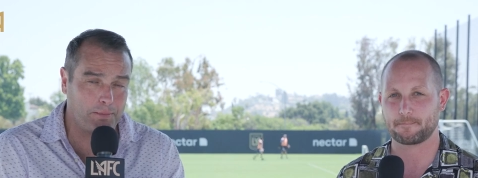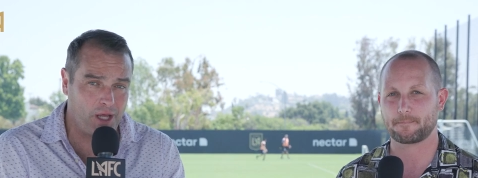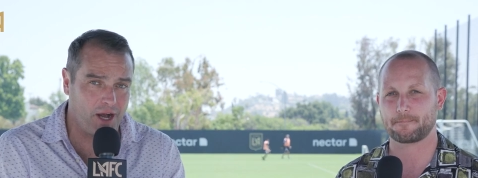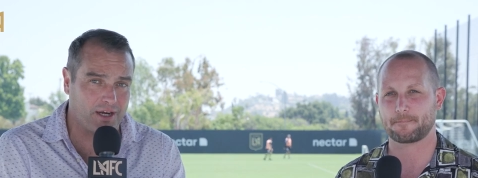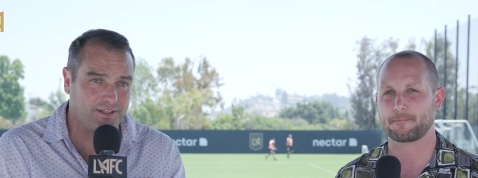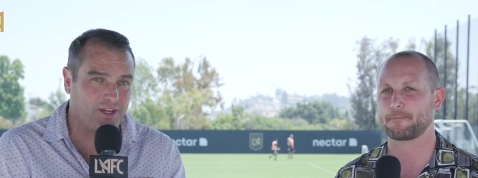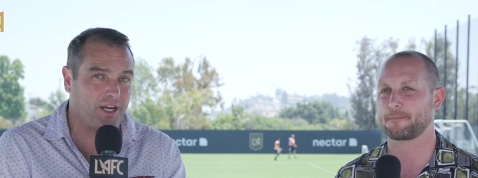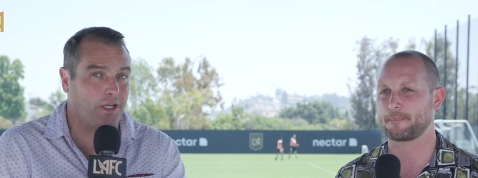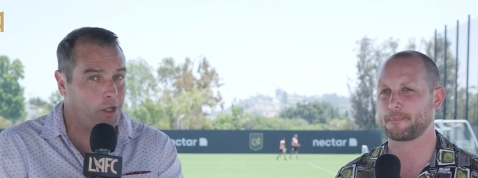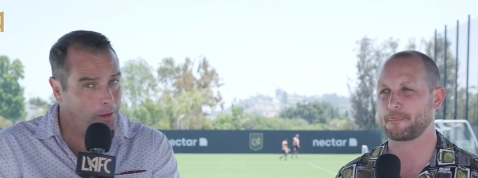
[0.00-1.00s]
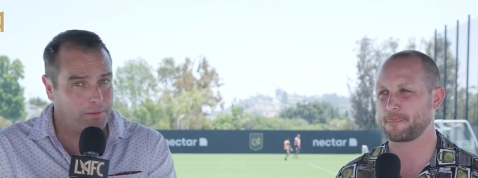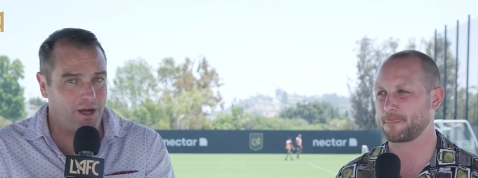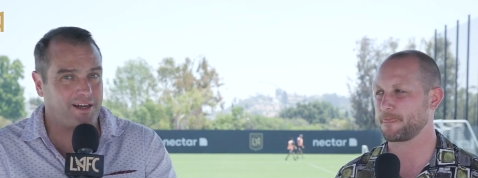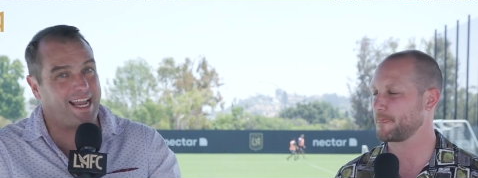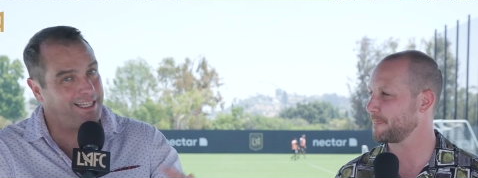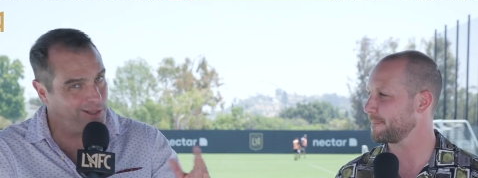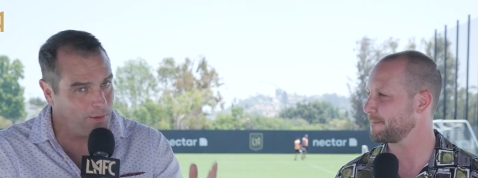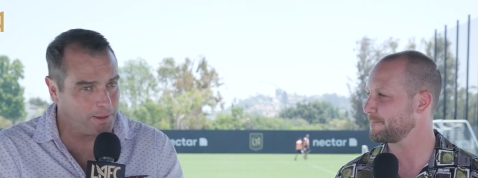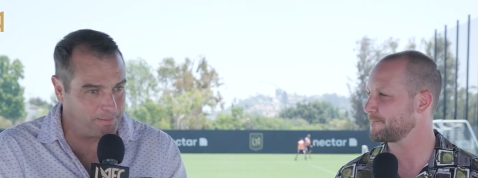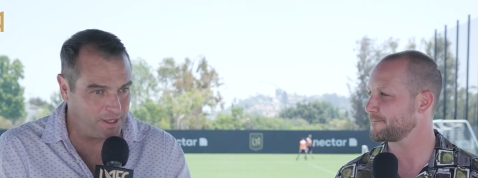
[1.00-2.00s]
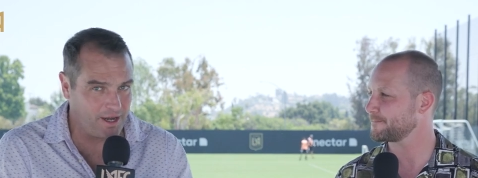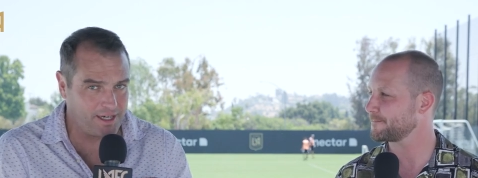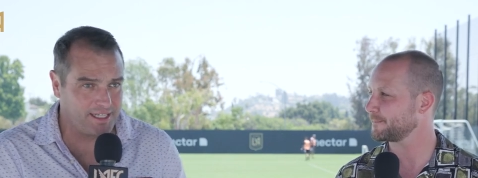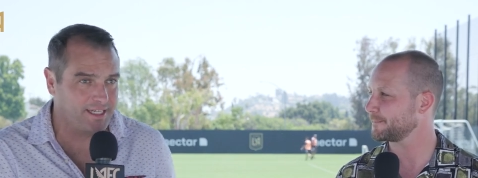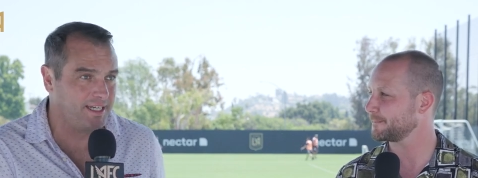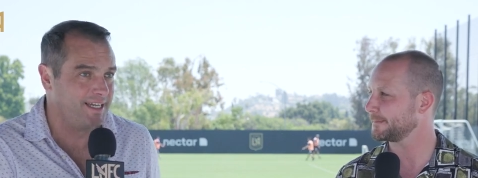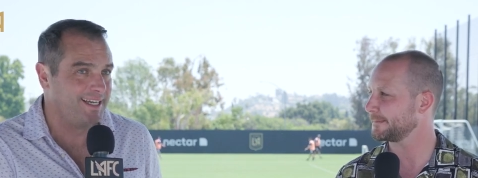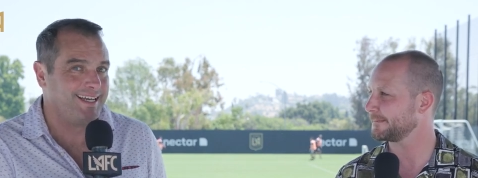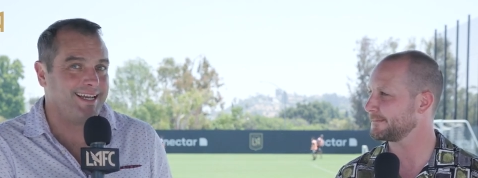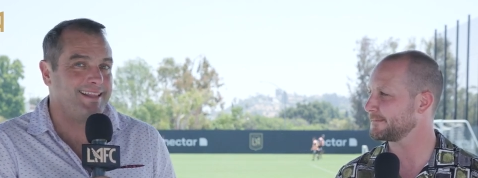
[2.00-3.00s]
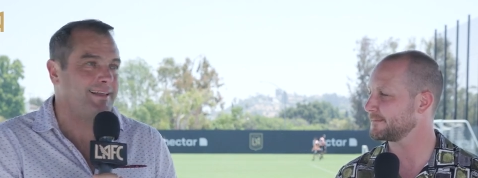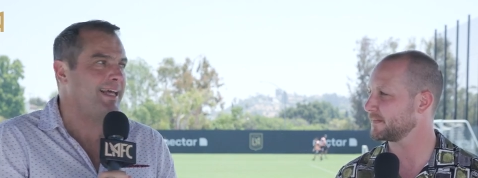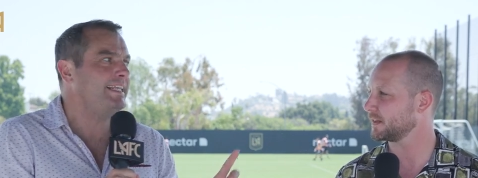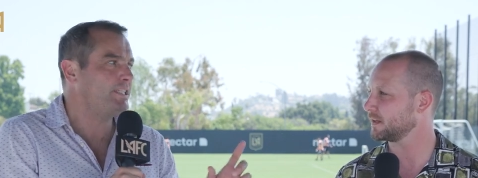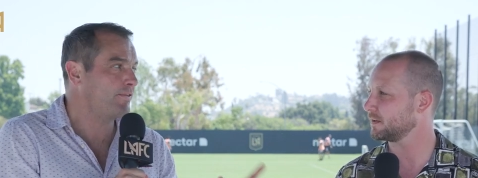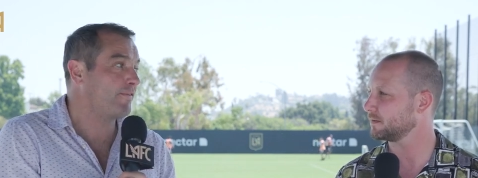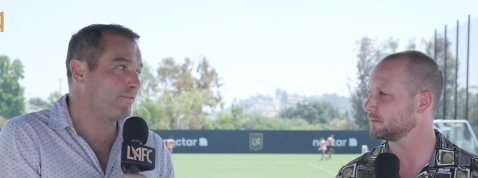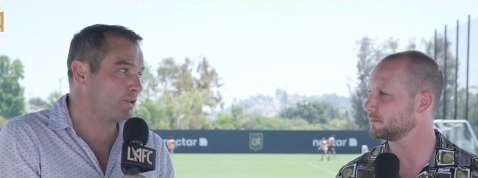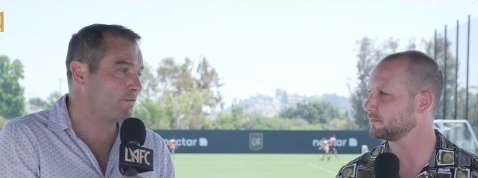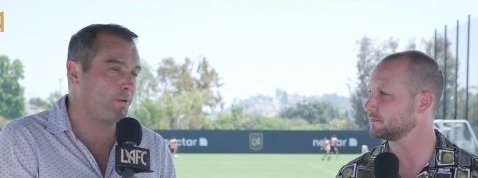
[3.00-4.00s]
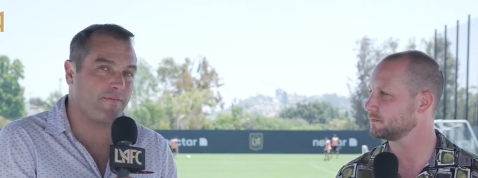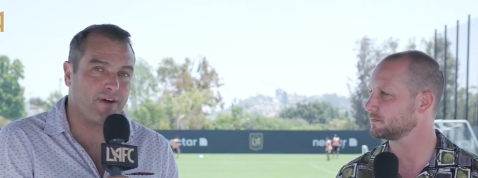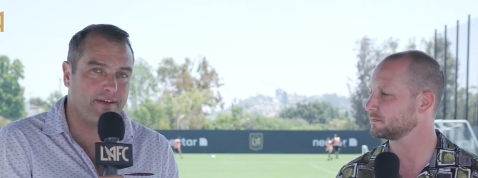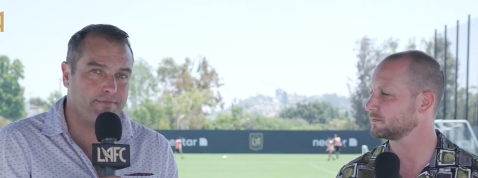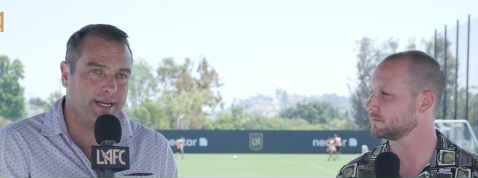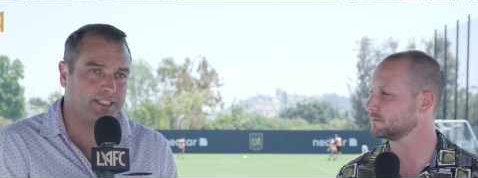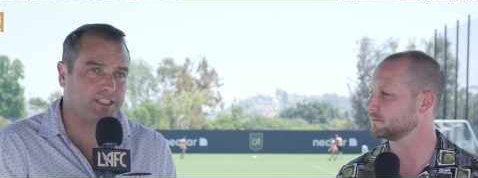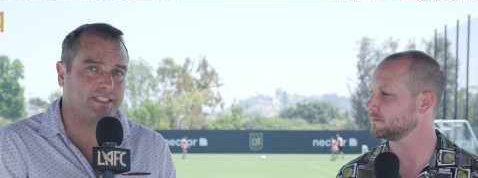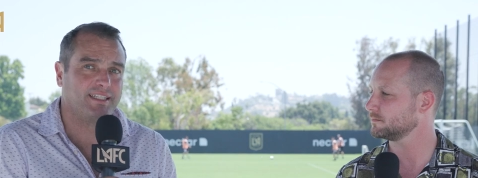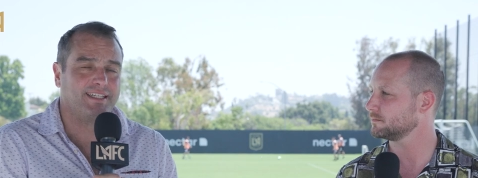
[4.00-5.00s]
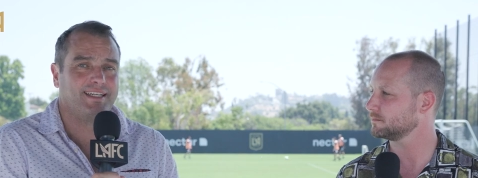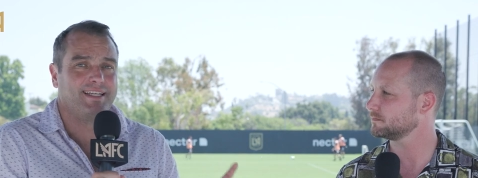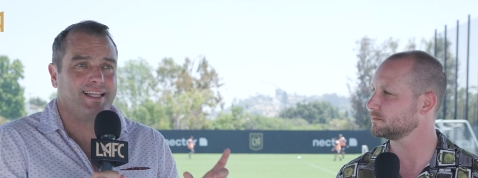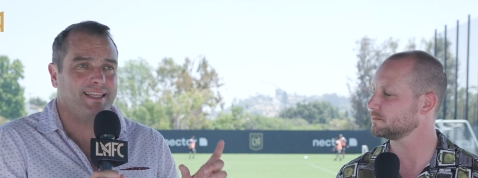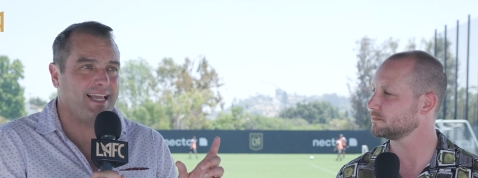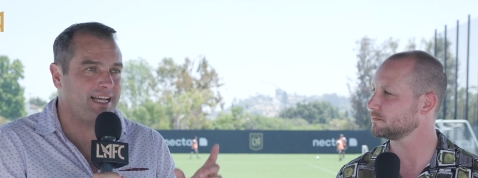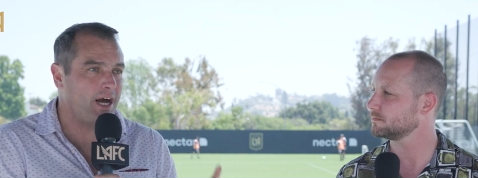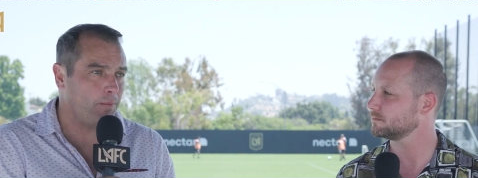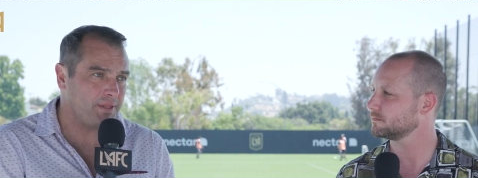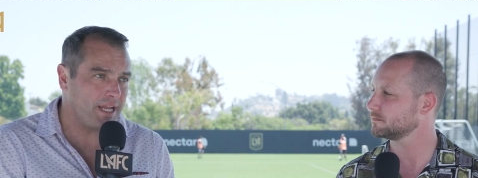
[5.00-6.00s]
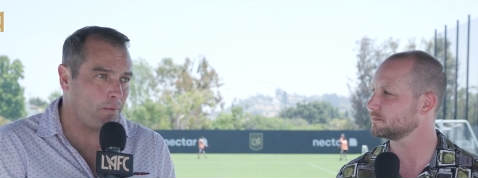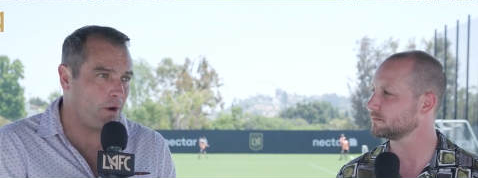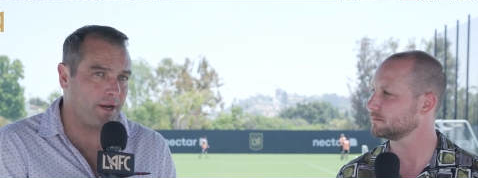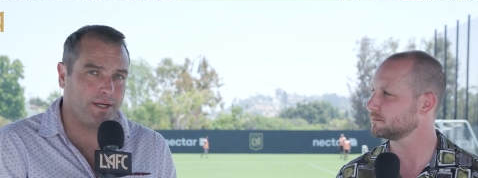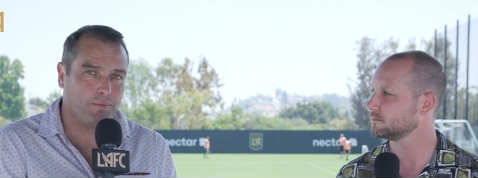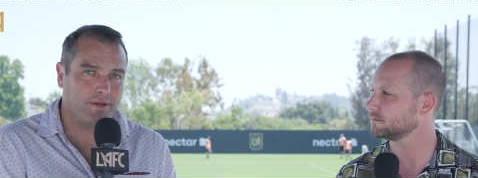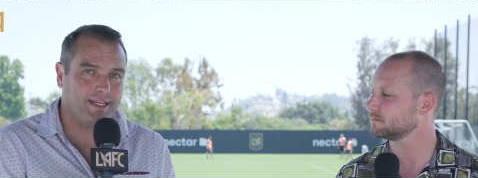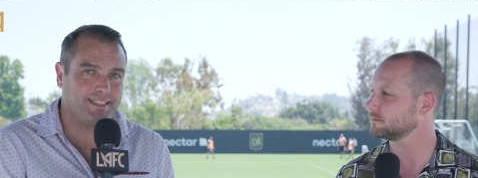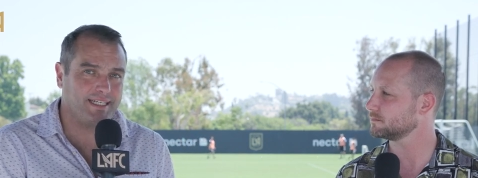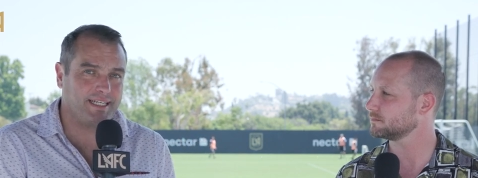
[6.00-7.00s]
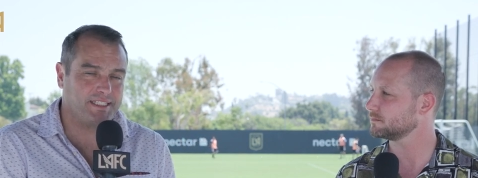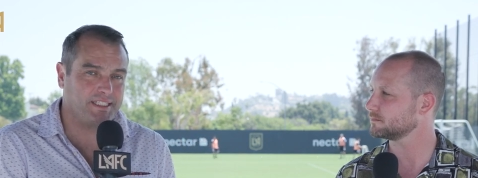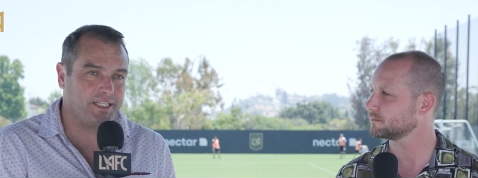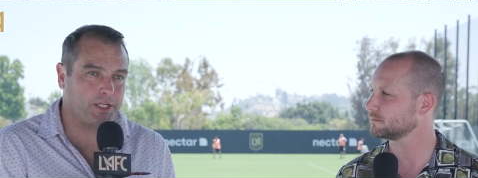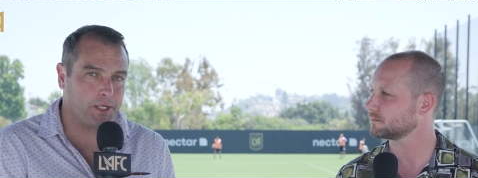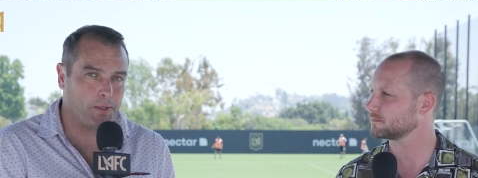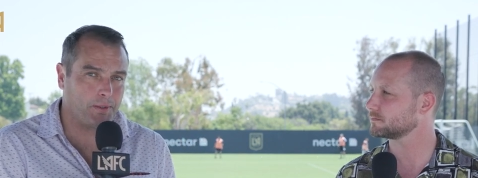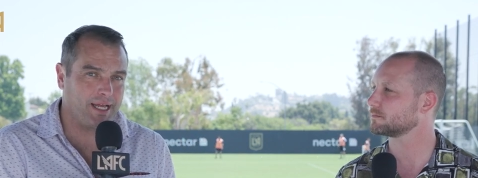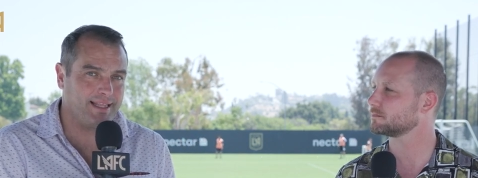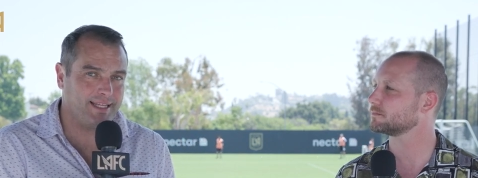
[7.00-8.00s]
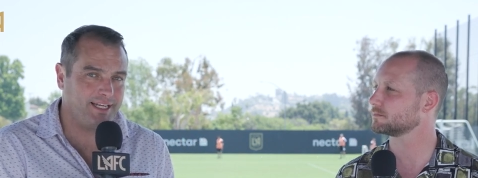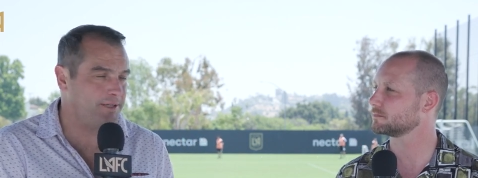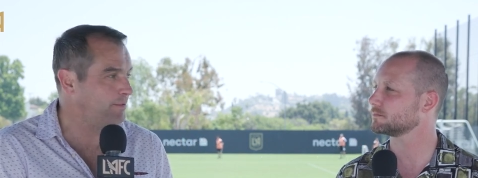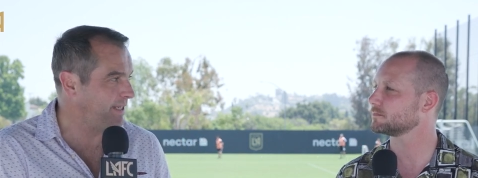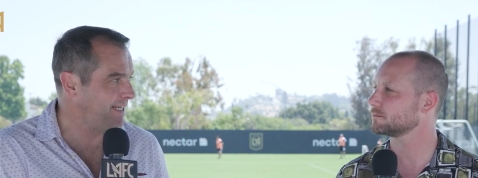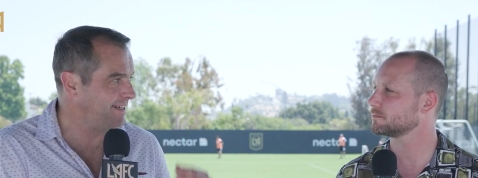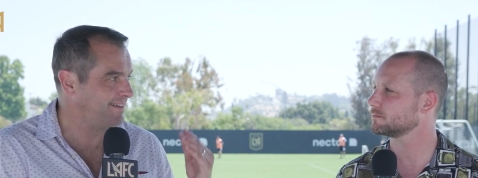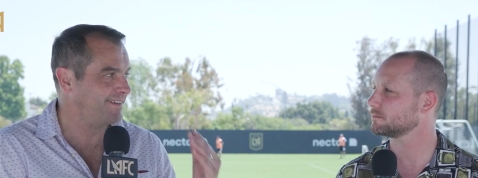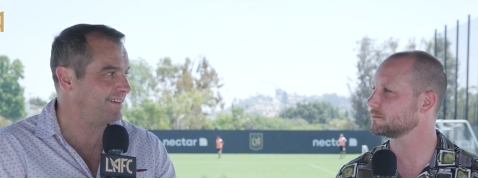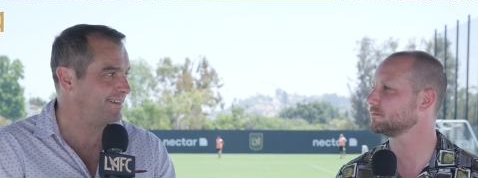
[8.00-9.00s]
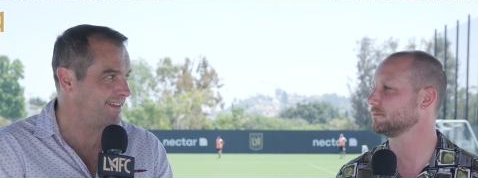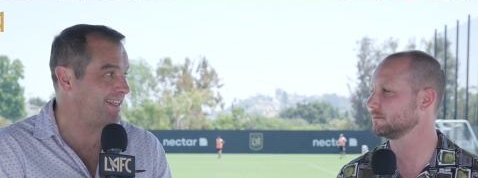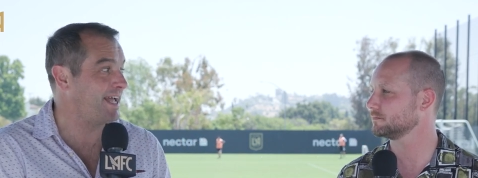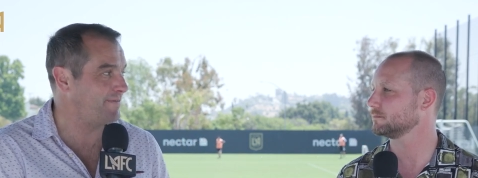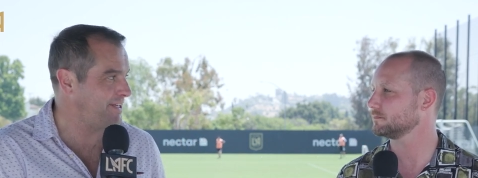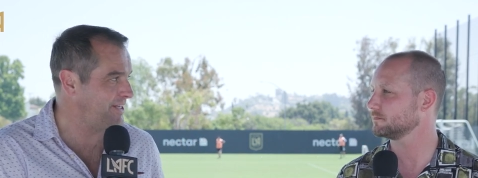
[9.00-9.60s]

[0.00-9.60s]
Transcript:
Speaker 1: block. Not a low block, a lower block. At least for the first 45 minutes, they got what they wanted where they didn't concede a goal, and then you bring in the heavy